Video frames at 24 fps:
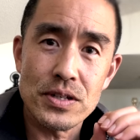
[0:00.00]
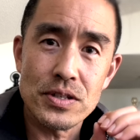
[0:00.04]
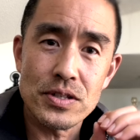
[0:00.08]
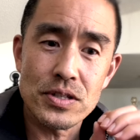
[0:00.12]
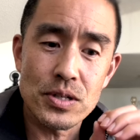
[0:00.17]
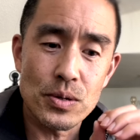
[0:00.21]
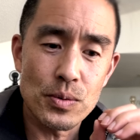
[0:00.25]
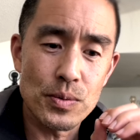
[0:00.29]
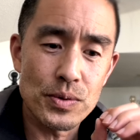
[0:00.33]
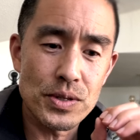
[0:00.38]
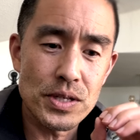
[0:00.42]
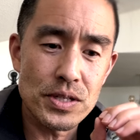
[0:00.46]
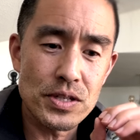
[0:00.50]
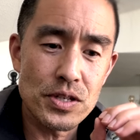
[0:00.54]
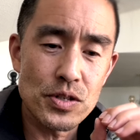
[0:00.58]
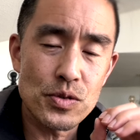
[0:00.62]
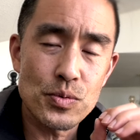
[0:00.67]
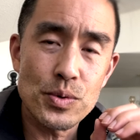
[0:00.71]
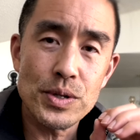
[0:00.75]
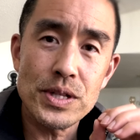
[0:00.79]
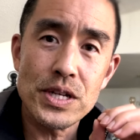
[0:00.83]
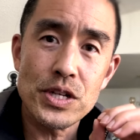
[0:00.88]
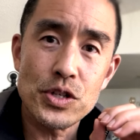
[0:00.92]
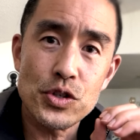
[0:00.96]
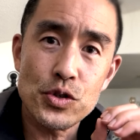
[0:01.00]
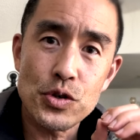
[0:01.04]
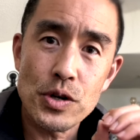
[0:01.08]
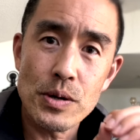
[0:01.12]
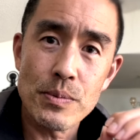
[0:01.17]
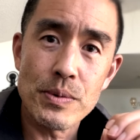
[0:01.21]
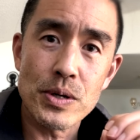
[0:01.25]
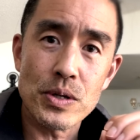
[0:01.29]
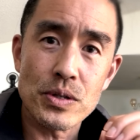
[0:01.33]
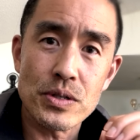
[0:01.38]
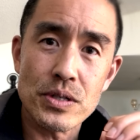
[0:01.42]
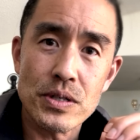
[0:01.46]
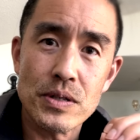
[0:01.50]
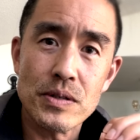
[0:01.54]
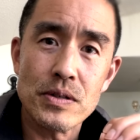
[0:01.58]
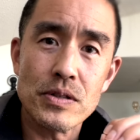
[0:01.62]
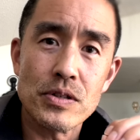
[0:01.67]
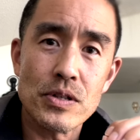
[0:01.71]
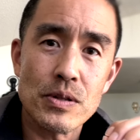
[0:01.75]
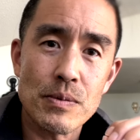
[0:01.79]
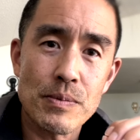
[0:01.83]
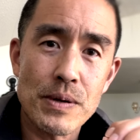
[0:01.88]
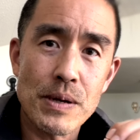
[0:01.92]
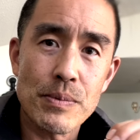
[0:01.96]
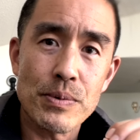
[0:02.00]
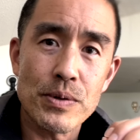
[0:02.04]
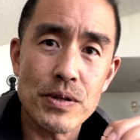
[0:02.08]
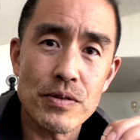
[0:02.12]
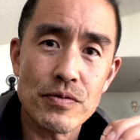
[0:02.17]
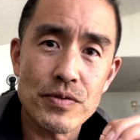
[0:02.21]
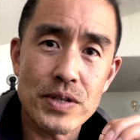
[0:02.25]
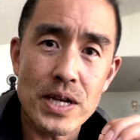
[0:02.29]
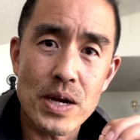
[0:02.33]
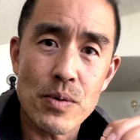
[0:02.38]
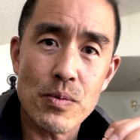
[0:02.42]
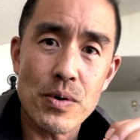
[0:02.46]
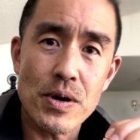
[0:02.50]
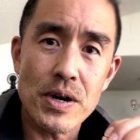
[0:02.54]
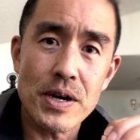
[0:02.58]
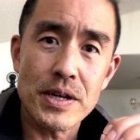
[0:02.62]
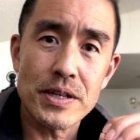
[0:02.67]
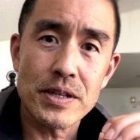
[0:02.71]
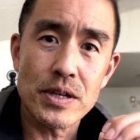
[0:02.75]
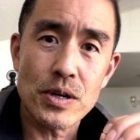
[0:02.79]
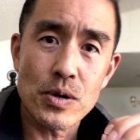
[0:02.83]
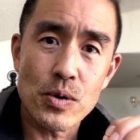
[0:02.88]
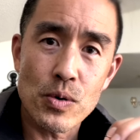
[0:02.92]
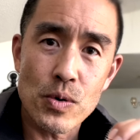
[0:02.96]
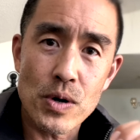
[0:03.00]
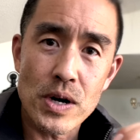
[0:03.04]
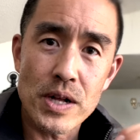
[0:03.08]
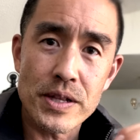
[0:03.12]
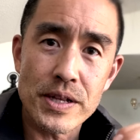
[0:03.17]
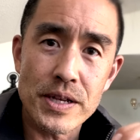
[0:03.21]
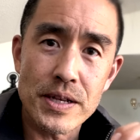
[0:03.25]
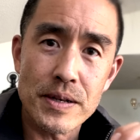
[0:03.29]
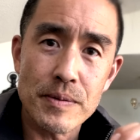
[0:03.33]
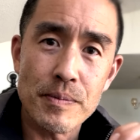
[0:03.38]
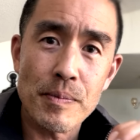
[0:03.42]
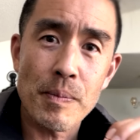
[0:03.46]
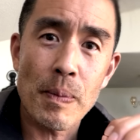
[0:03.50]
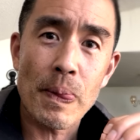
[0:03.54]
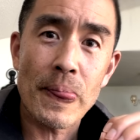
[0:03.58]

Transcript: So this is really a tribute to the people of Taiwan, Hualien,